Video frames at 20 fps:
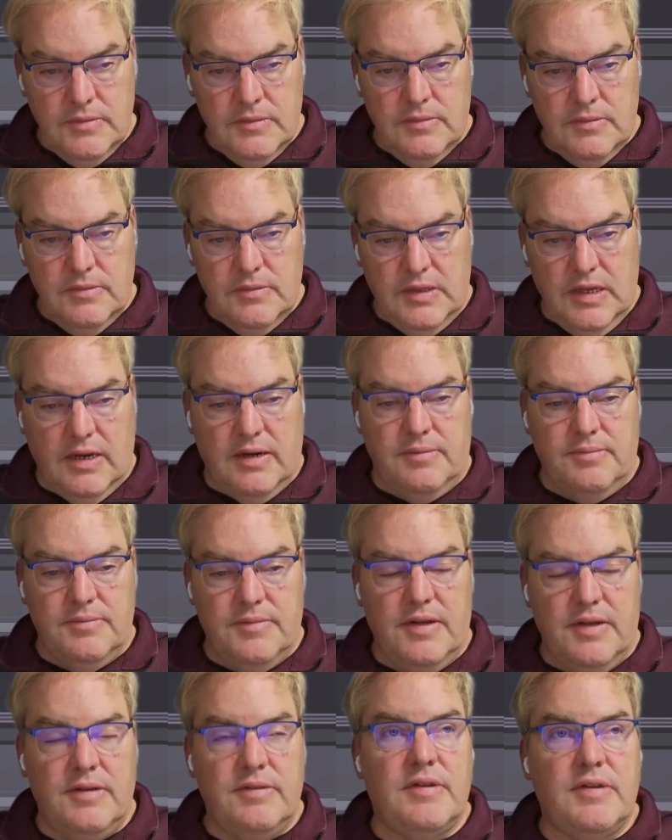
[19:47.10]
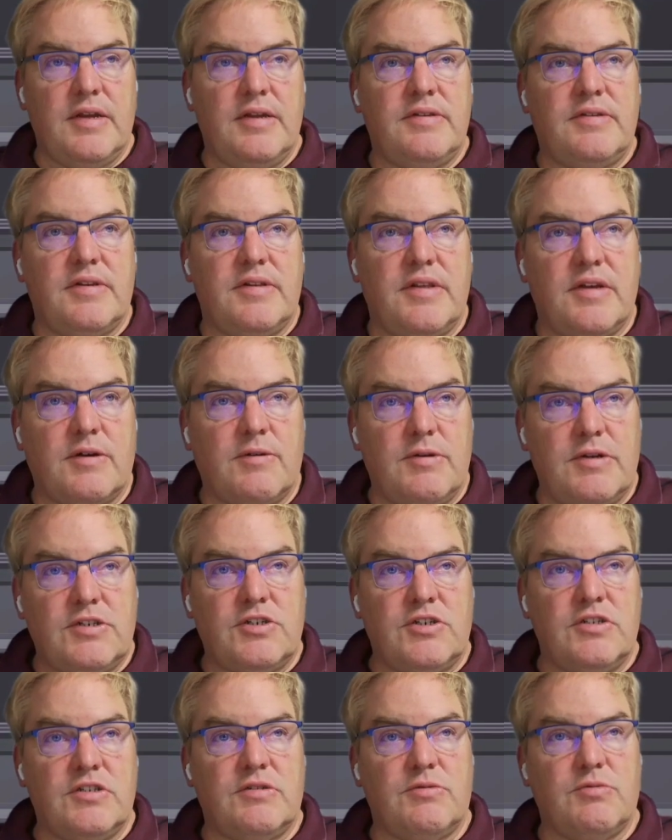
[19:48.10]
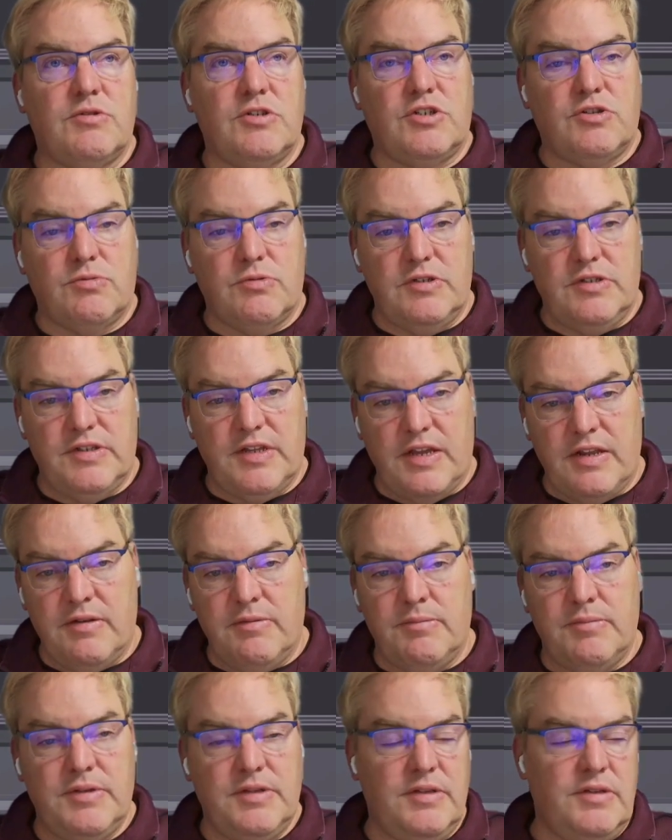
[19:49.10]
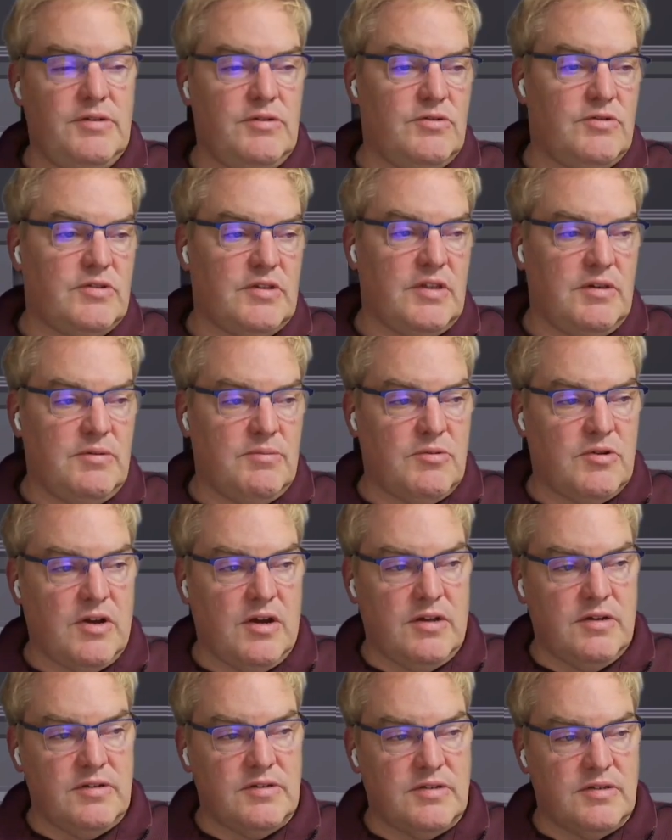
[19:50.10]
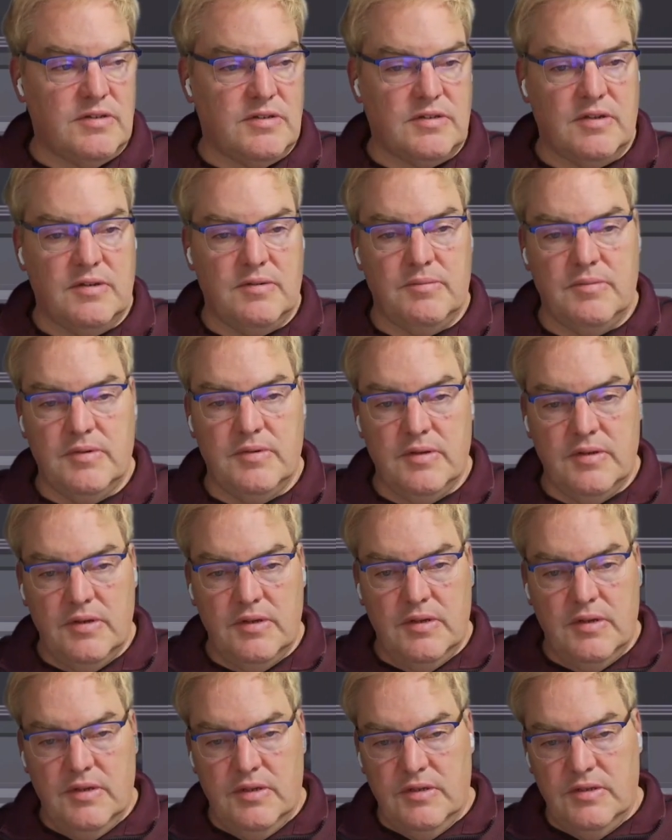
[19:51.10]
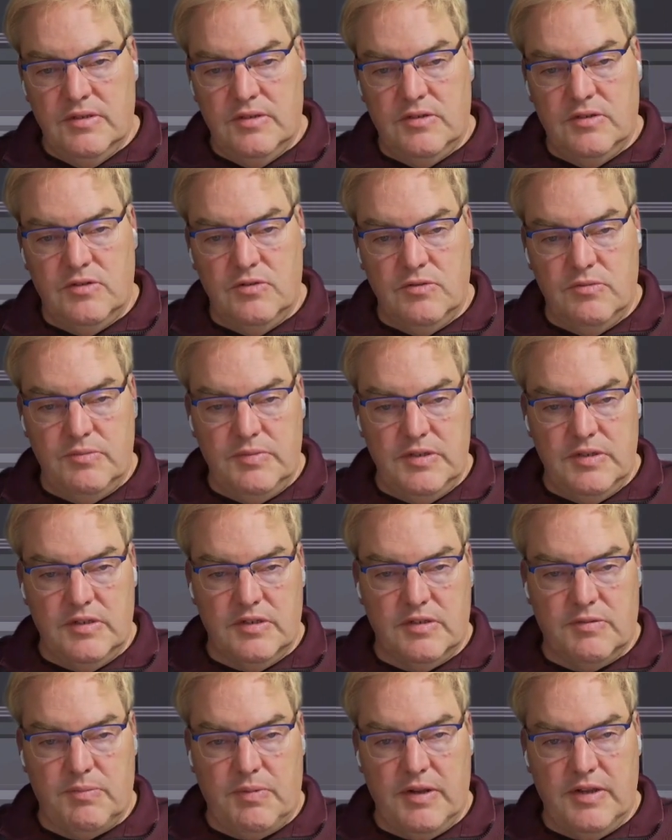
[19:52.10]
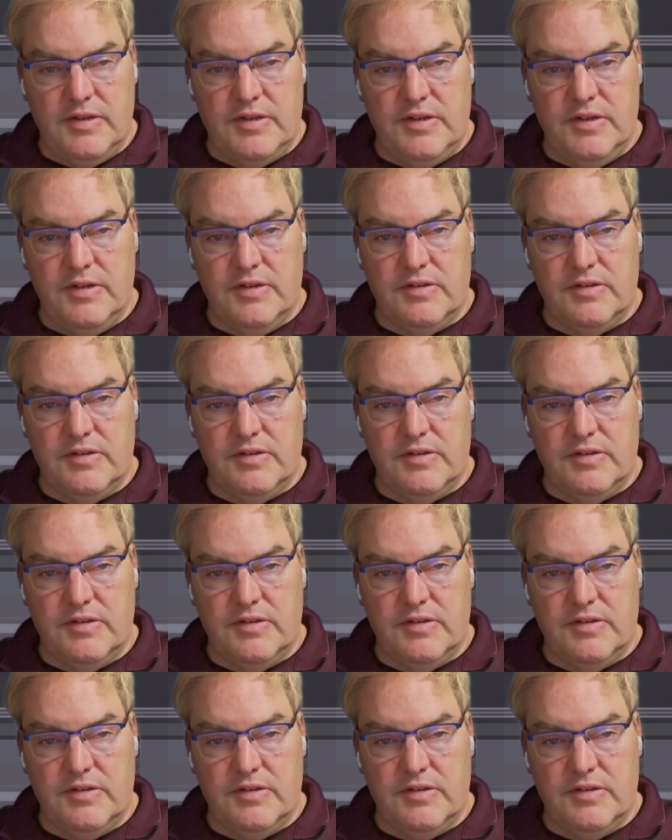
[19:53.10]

yeah, and enter their questions, which will then be used in the Meccana system to be displayed here.